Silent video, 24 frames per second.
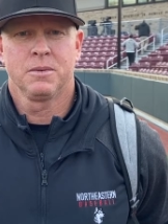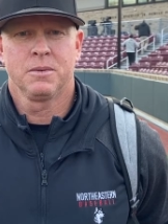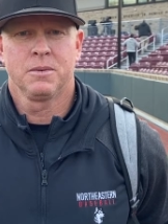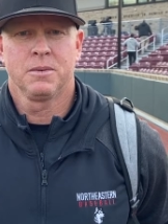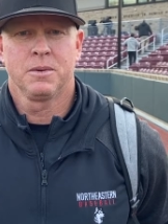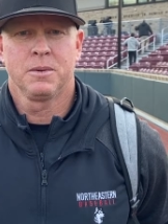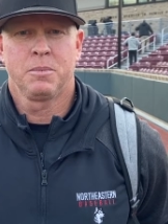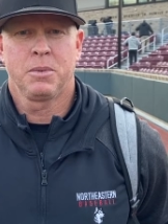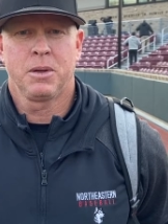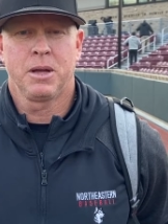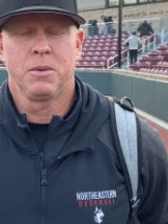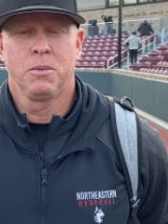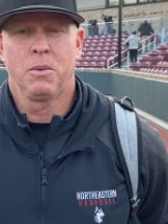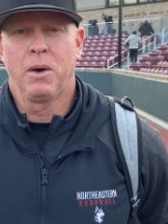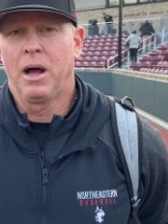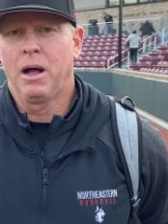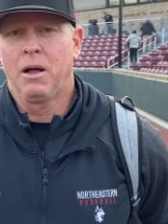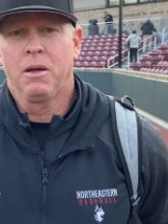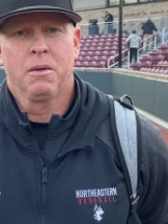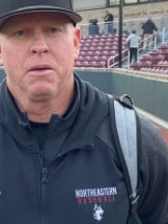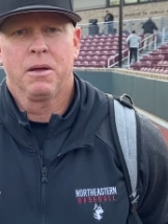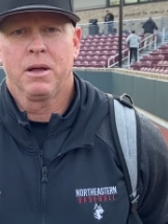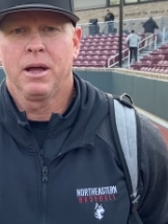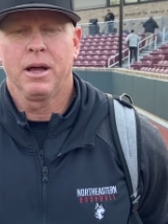we played well.
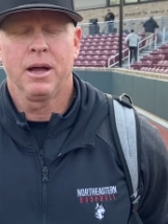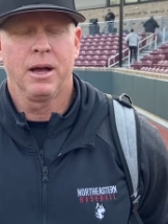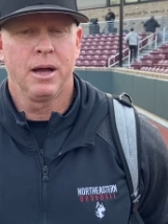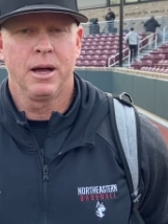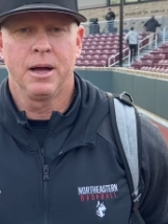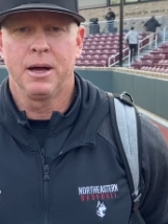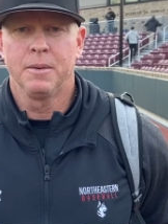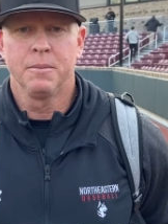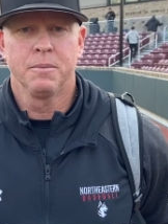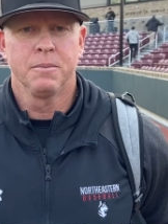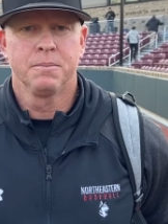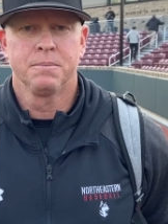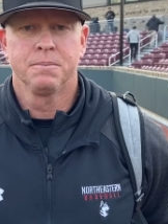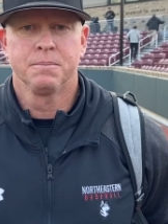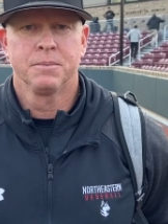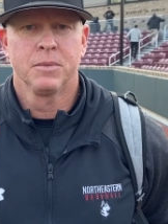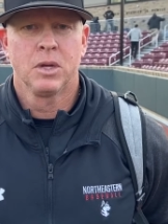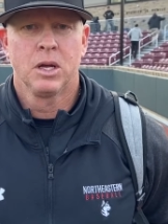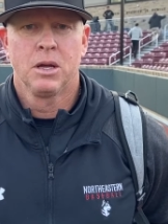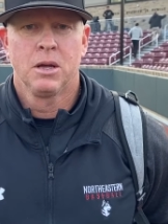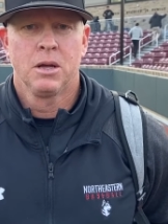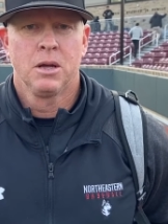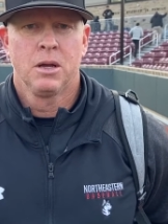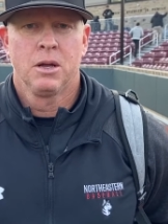Um,
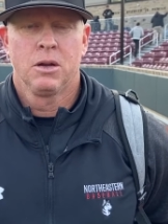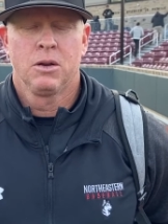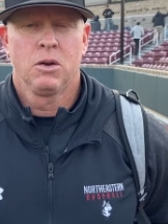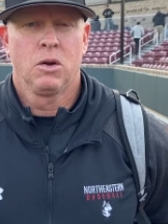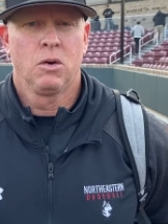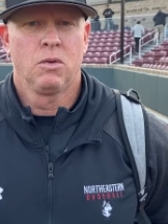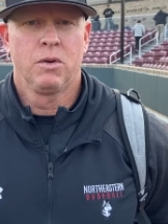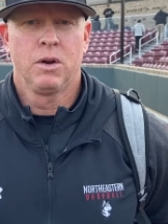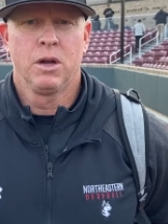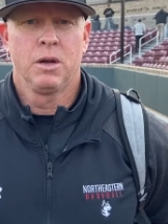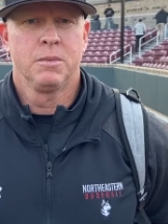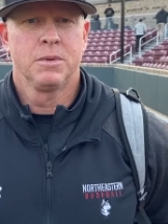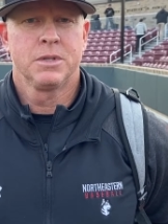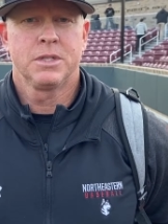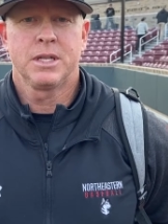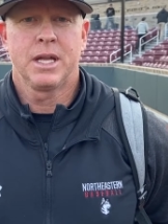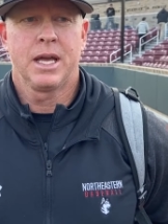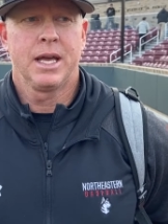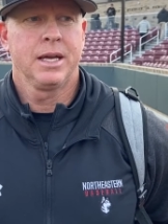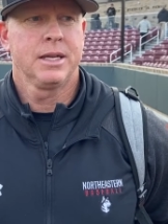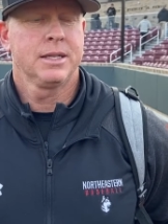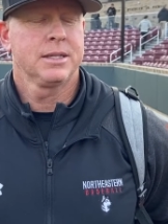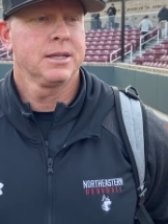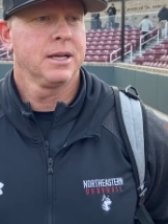no real
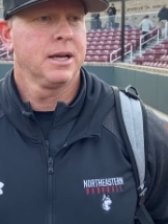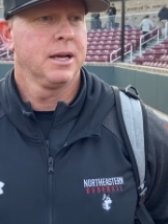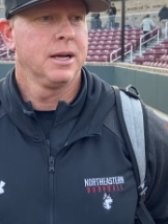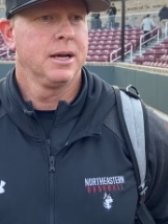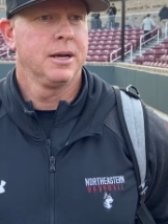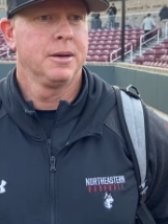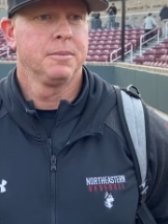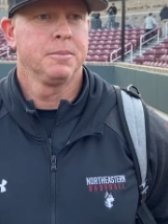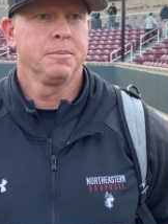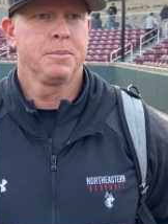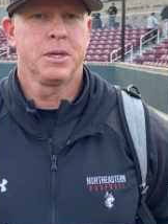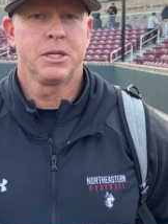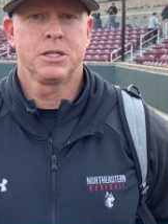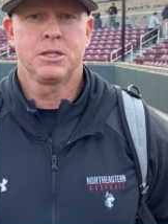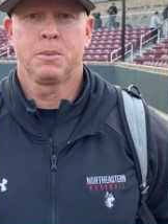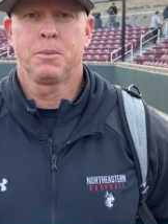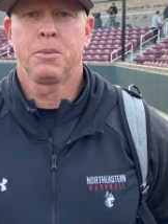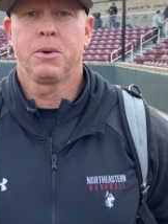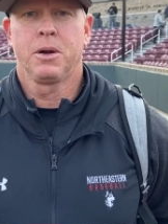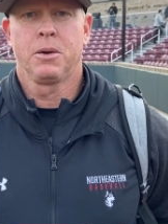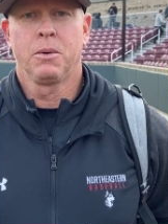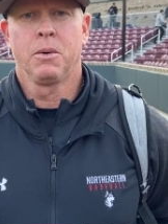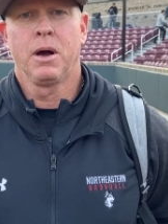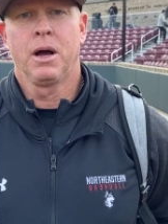mistakes. Um, pitched it
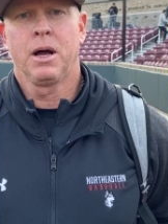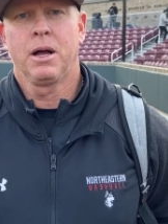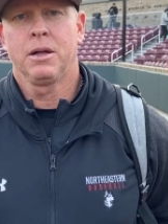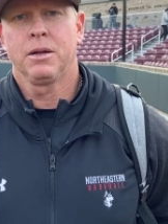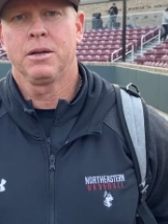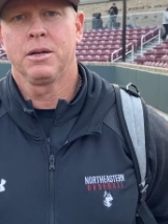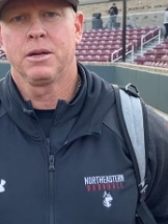pretty well.